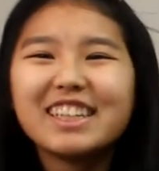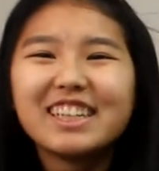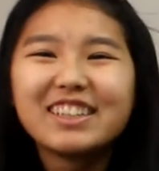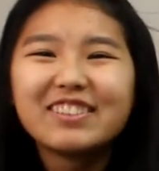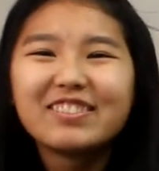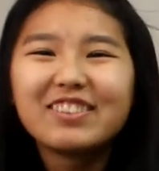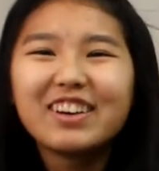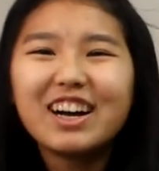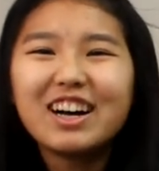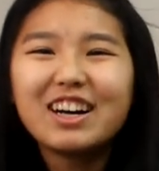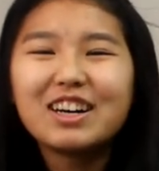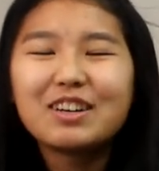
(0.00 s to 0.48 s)

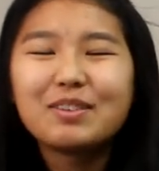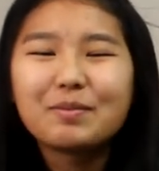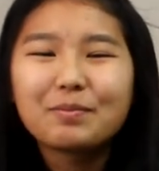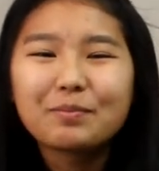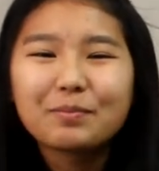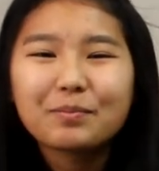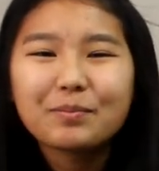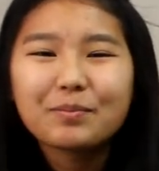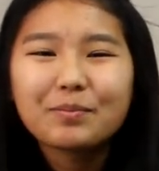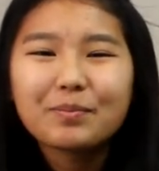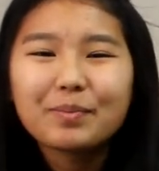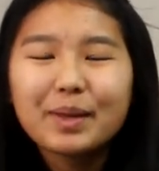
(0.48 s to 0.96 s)

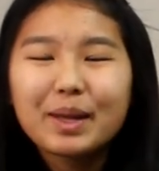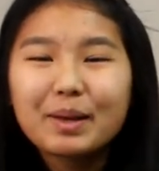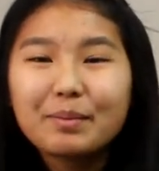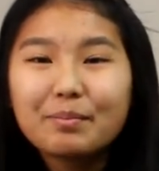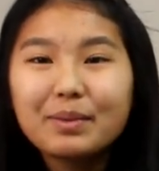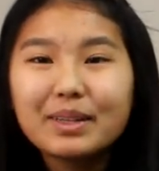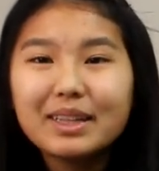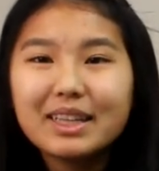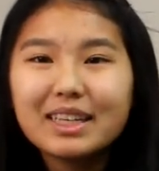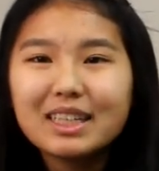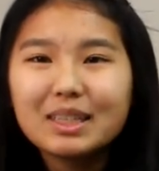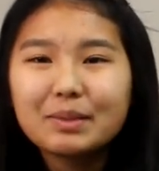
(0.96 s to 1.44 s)

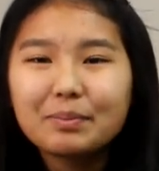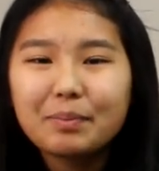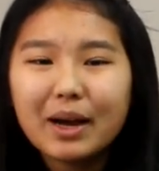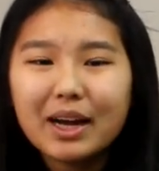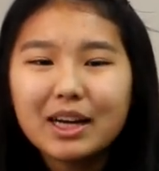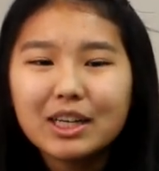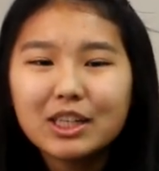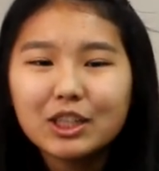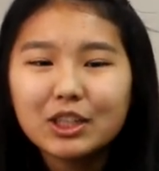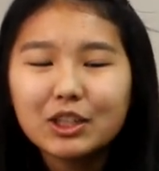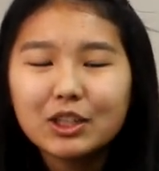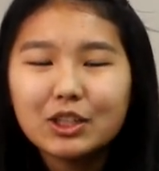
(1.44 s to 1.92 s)
But this
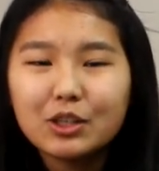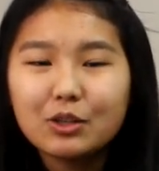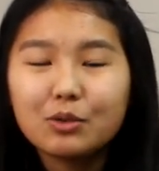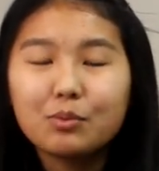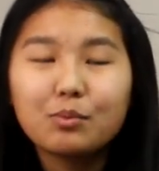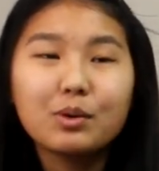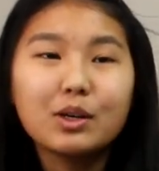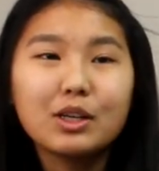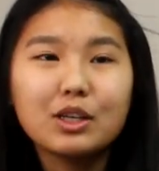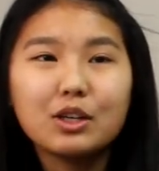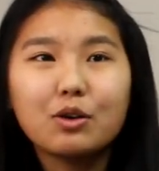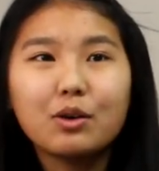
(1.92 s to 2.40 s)
binder,
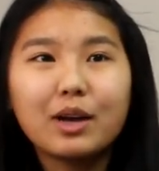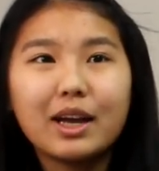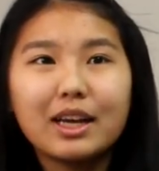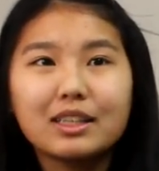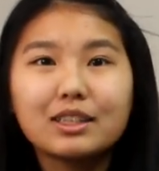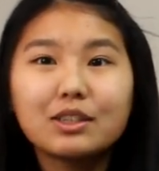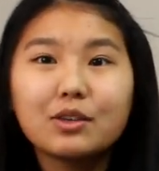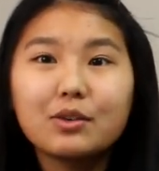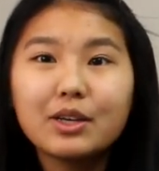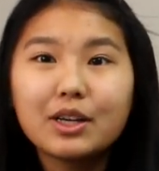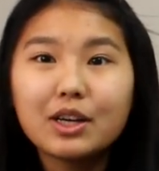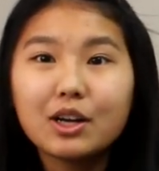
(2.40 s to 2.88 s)
okay,
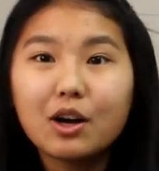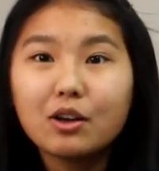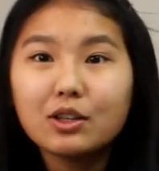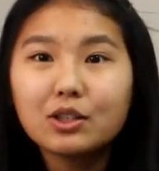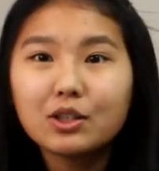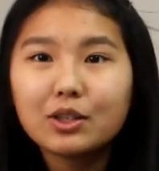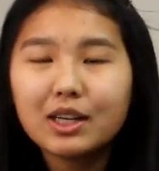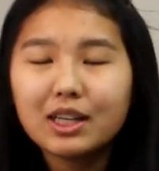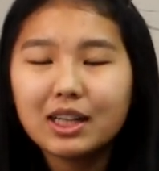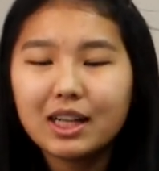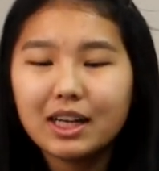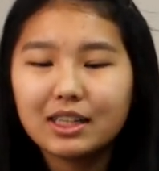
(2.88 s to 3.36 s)
so you can
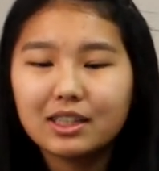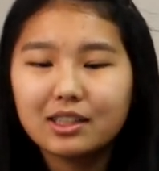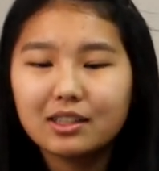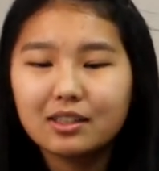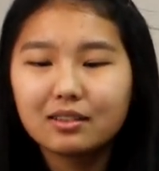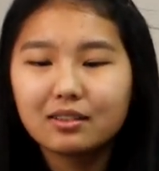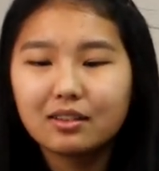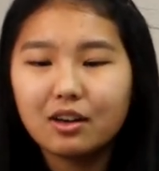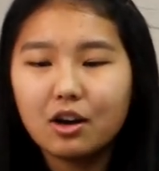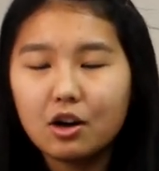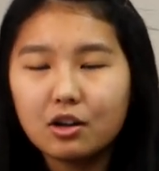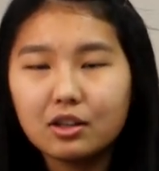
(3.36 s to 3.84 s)
also collect
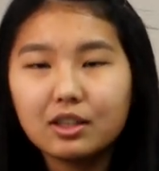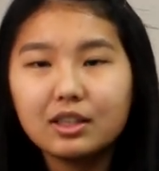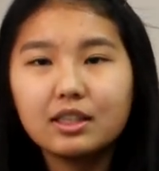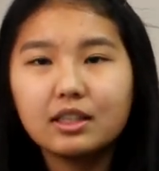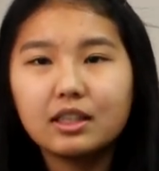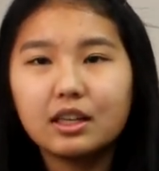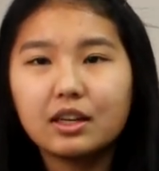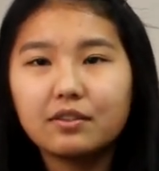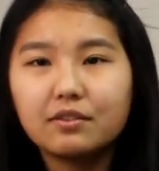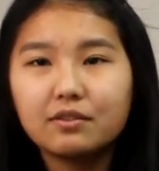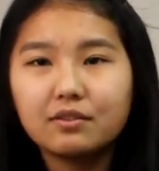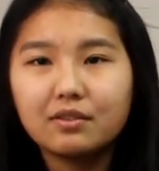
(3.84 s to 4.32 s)
all the
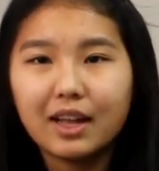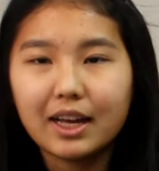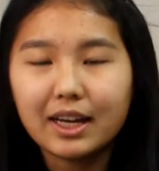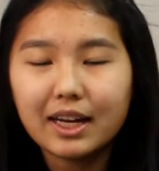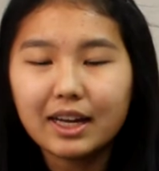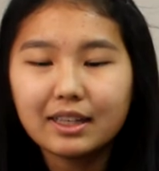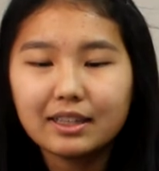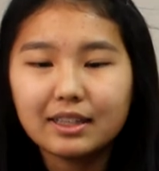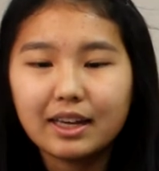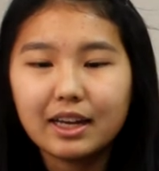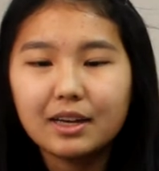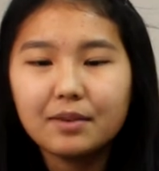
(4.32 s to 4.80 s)
stuff, like
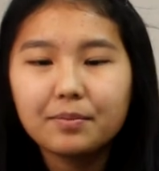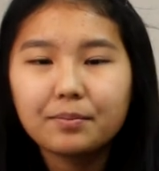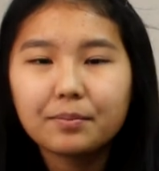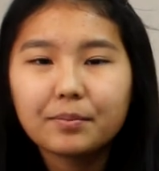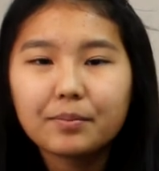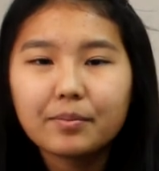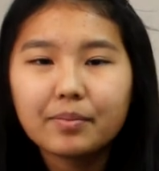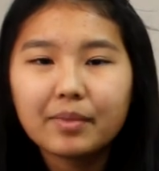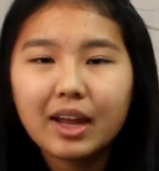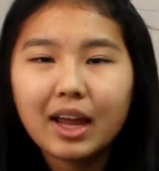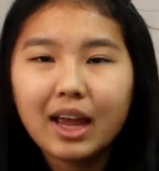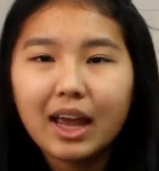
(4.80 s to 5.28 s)
I said,
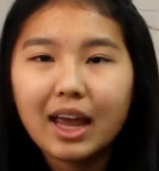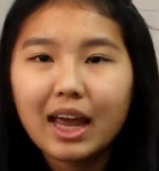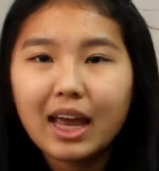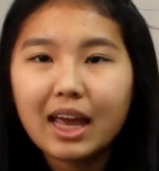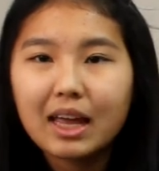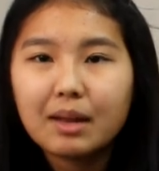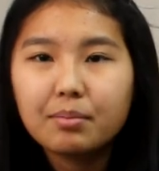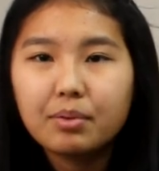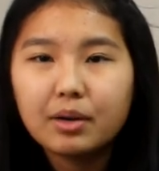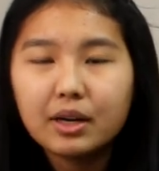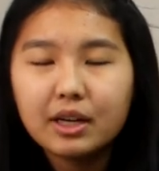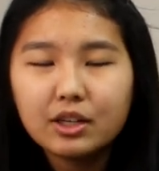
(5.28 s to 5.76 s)

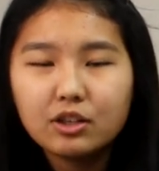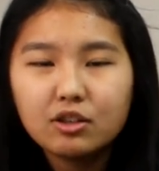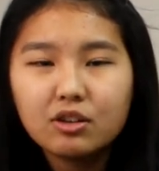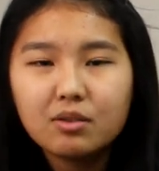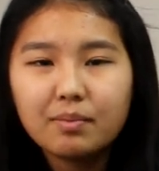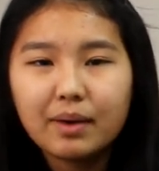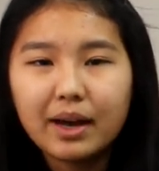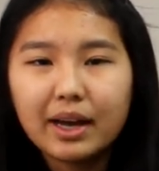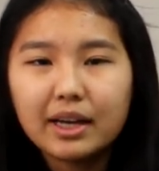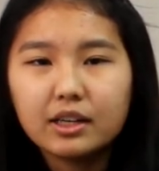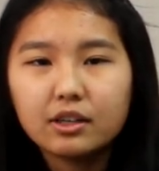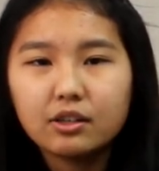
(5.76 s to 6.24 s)
and put it into a
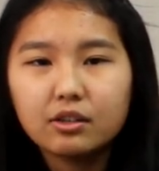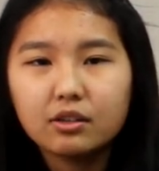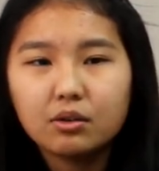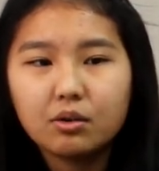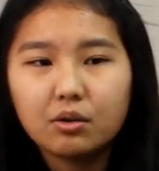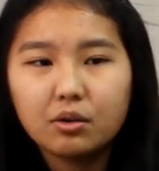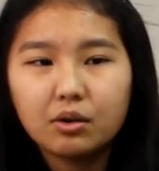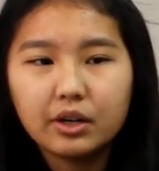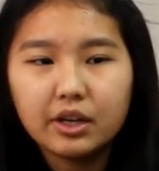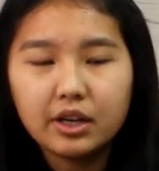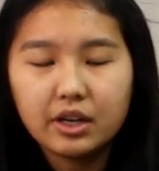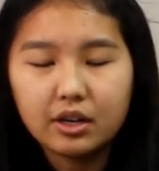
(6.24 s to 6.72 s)
binder,
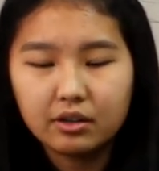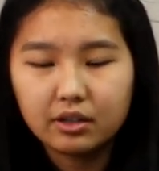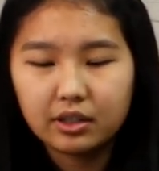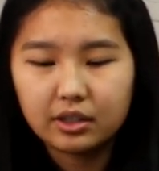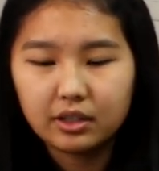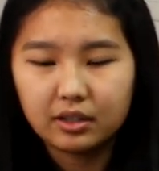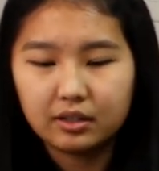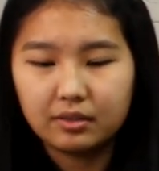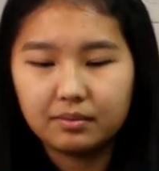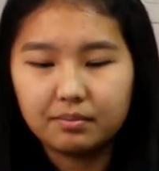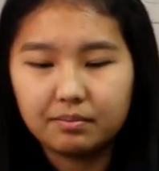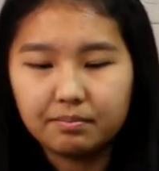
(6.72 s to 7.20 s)
or, you know,
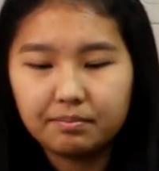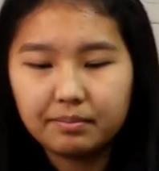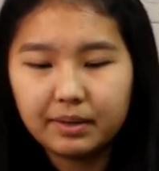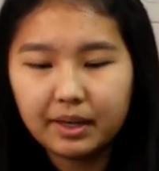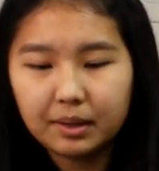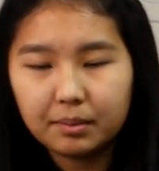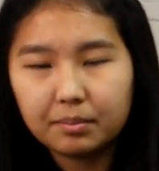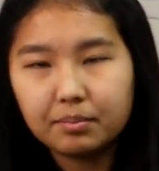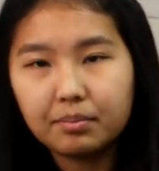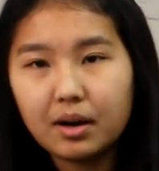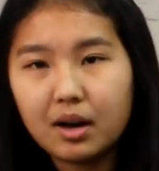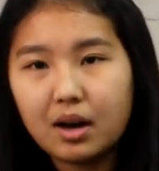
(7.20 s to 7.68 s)
just a
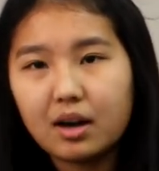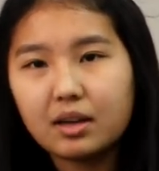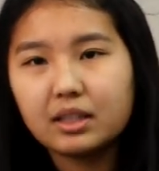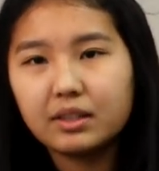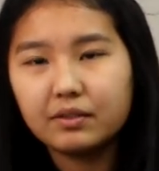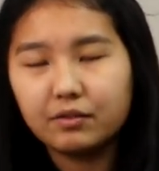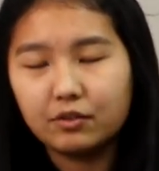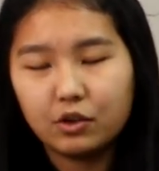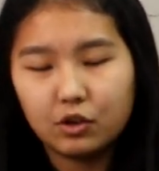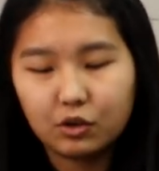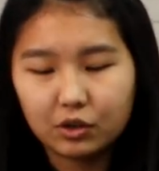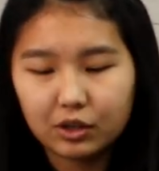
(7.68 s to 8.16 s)
big box
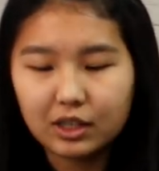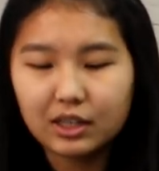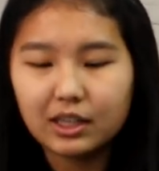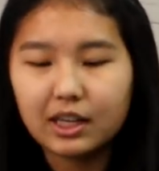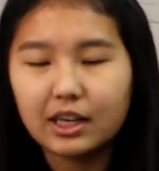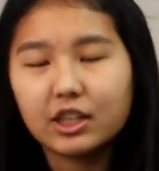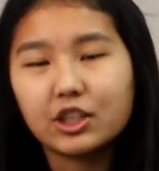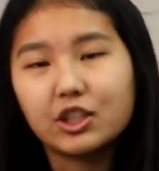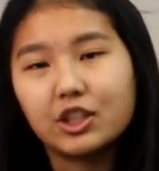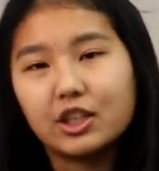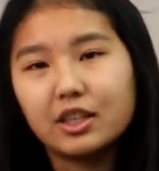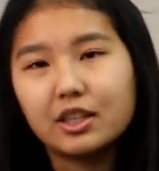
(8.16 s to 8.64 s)
of your
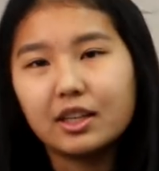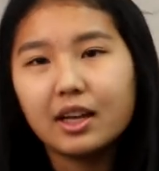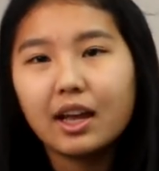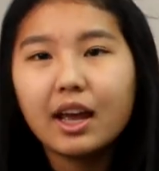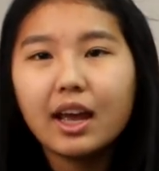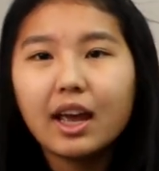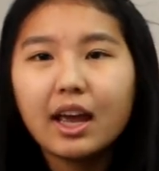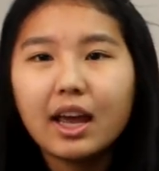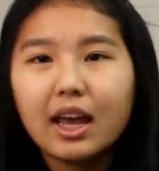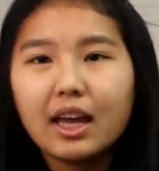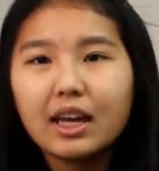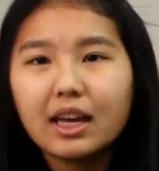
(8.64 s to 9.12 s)
collection,
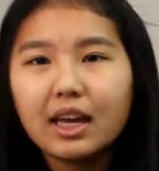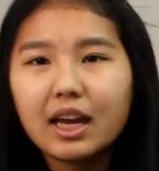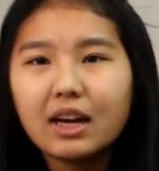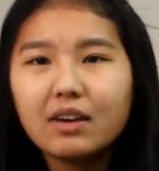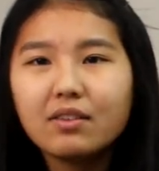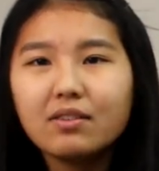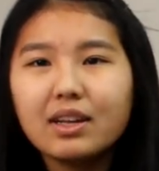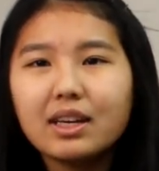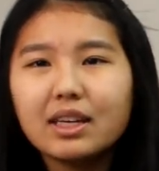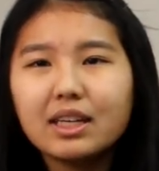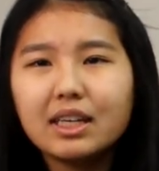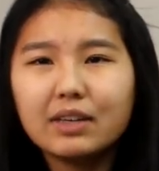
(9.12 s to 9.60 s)
and kind
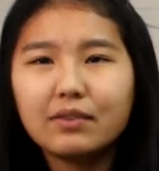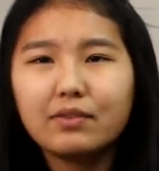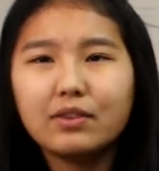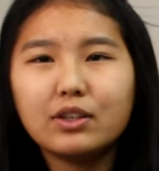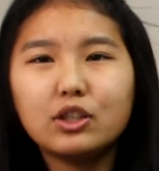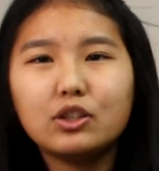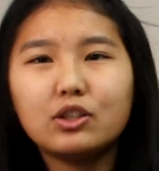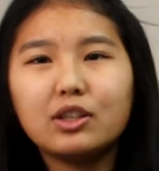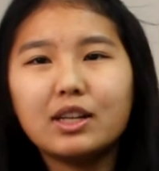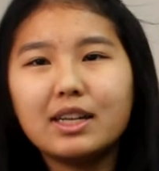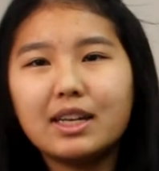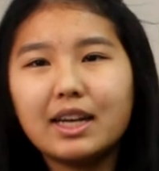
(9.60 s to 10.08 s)
of like give it
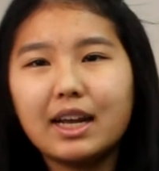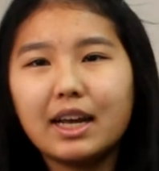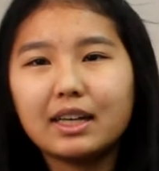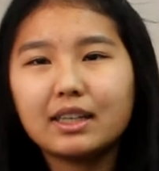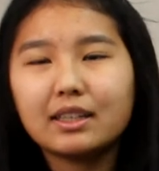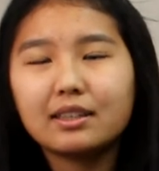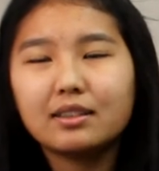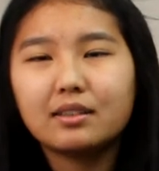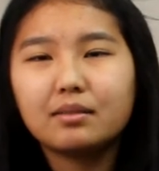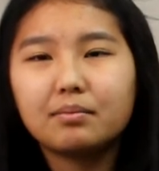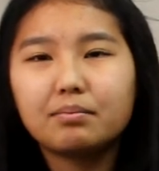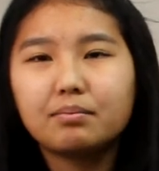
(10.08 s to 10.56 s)
to the
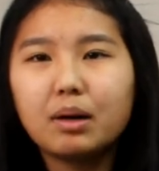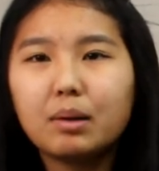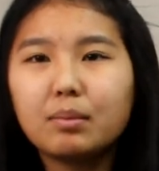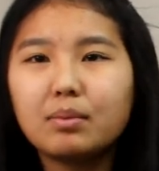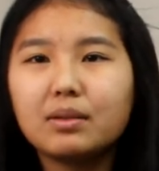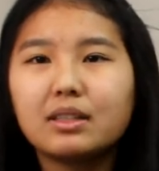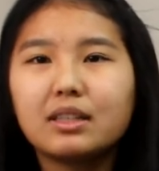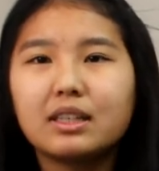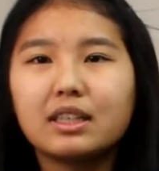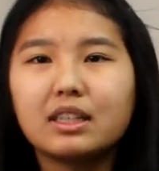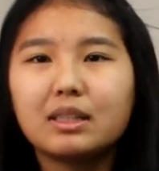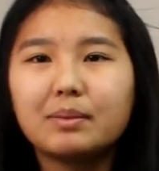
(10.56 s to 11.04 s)
next
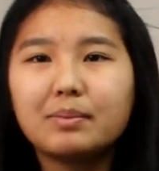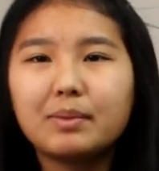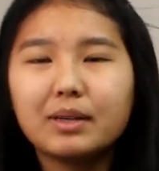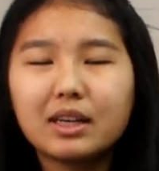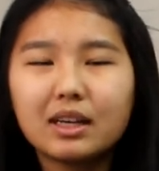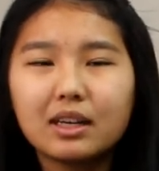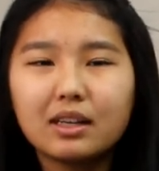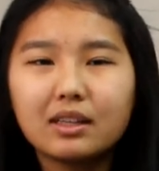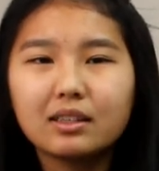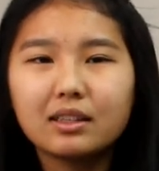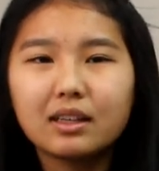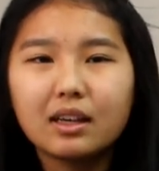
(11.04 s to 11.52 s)
publicist,
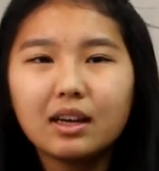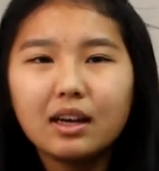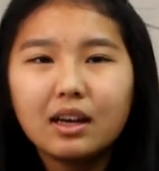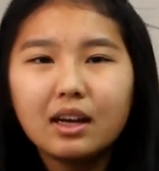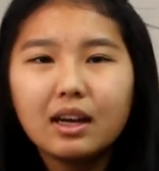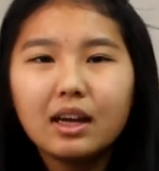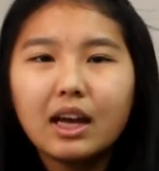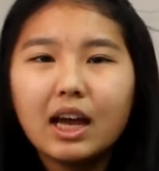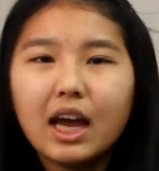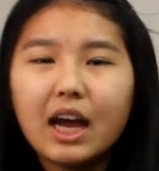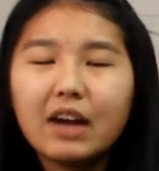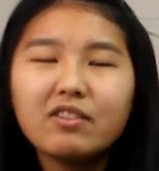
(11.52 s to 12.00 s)
because
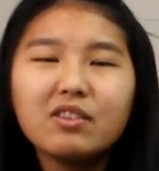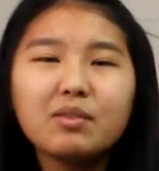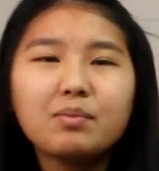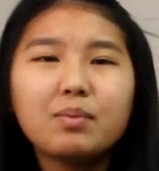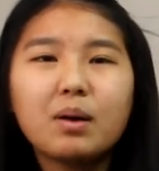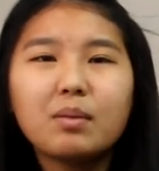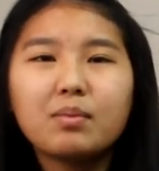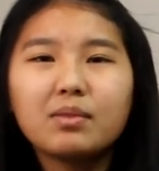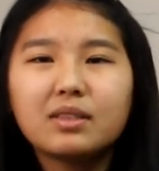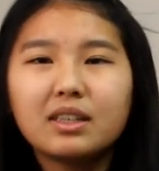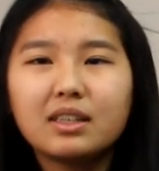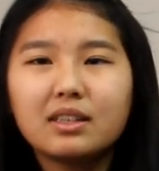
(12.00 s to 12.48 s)
every
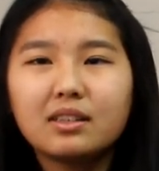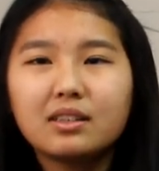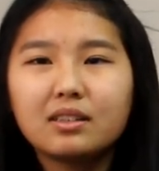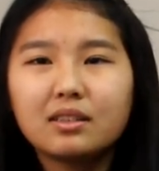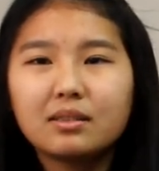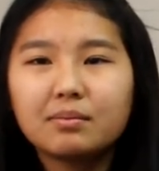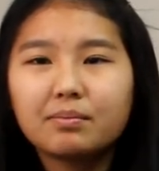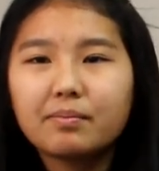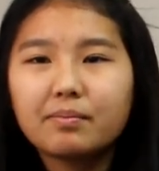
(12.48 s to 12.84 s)
publicist,